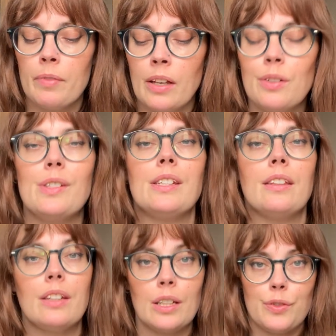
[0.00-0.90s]
see
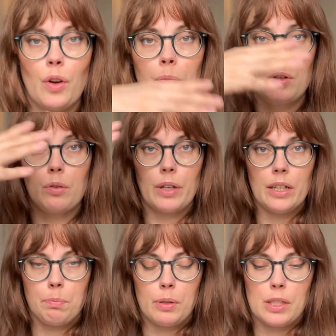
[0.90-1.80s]
things from the greater
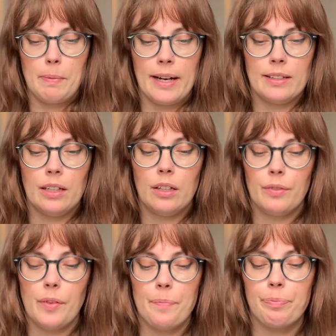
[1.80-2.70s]
perspective.
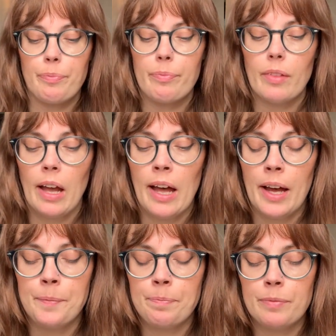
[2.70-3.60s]

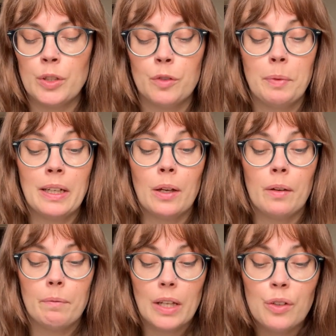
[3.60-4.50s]
You've been
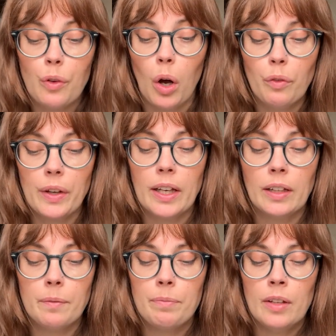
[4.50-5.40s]

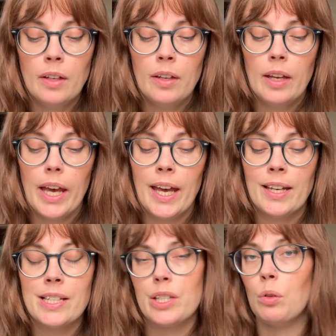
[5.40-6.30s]
evolving, and
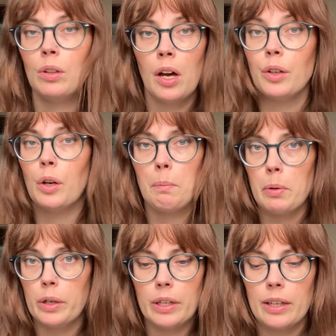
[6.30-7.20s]
it's no longer a
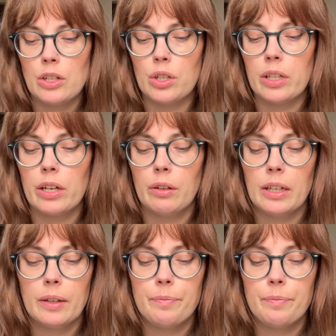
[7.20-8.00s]
burden that you carry.